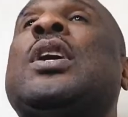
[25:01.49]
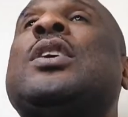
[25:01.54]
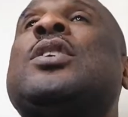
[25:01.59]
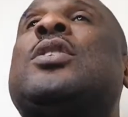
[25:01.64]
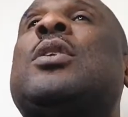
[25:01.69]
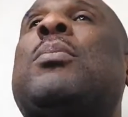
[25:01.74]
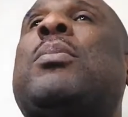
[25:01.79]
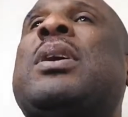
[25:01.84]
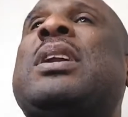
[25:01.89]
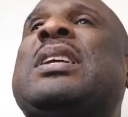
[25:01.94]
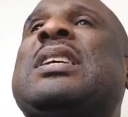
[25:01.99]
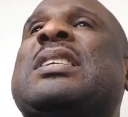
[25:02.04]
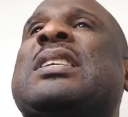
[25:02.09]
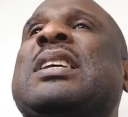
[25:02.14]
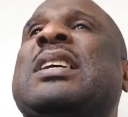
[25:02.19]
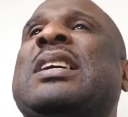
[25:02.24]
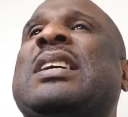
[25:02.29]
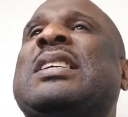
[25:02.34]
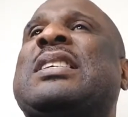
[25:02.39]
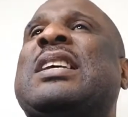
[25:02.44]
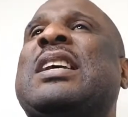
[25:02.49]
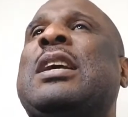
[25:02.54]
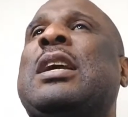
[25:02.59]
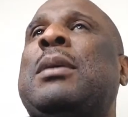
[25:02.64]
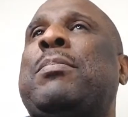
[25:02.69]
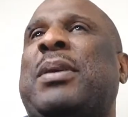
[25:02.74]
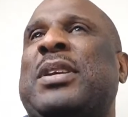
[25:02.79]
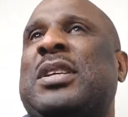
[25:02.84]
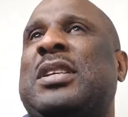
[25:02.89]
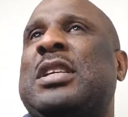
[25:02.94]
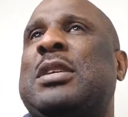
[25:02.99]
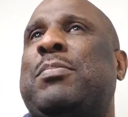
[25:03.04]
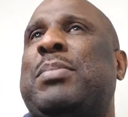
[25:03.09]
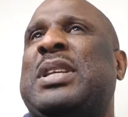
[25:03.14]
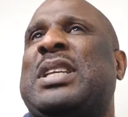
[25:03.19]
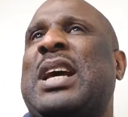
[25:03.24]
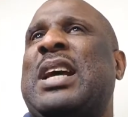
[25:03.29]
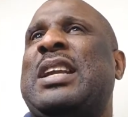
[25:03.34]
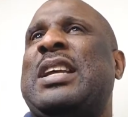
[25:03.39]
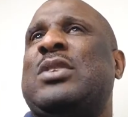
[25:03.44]
Somebody says, again, Pastor says,
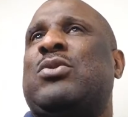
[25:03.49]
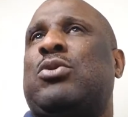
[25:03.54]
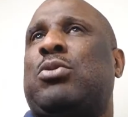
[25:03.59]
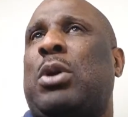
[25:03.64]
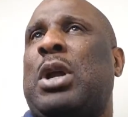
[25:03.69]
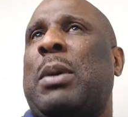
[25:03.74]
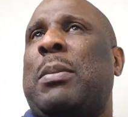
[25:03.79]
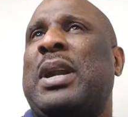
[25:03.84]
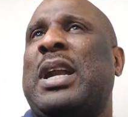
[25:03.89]
bitterness, we're talking